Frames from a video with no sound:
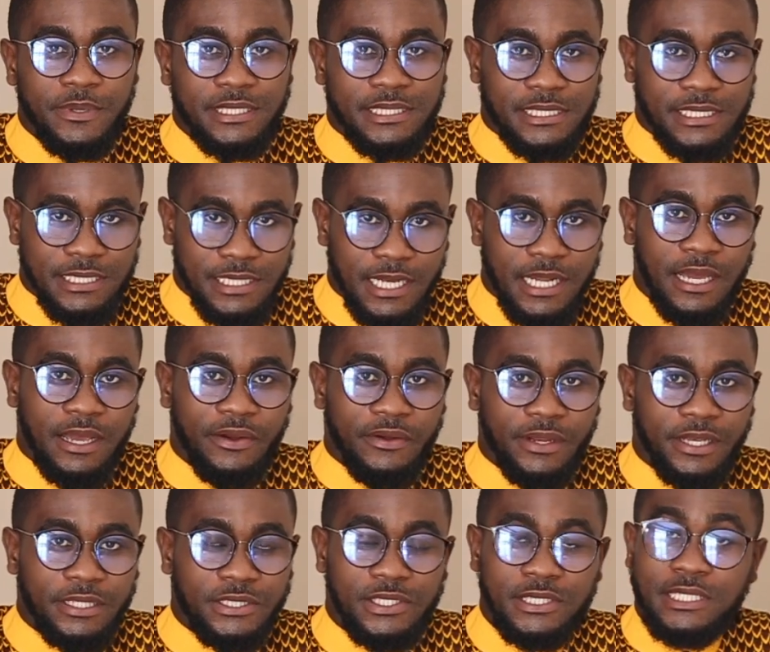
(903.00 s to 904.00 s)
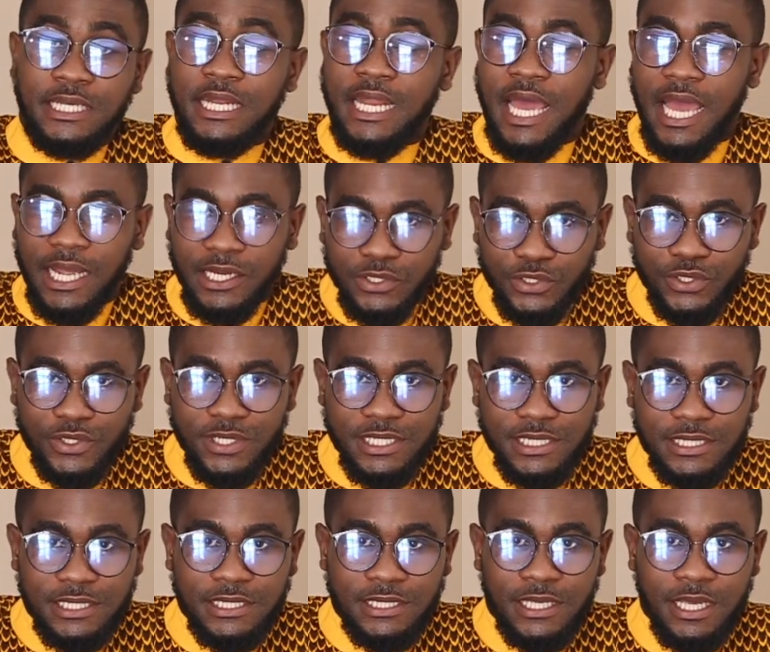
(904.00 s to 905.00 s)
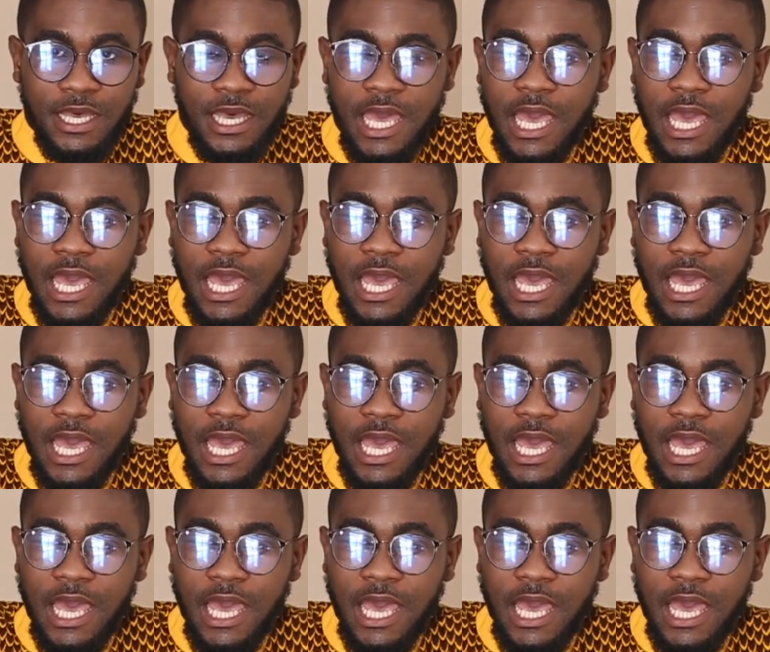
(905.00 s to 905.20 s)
Sinare. She's an actress,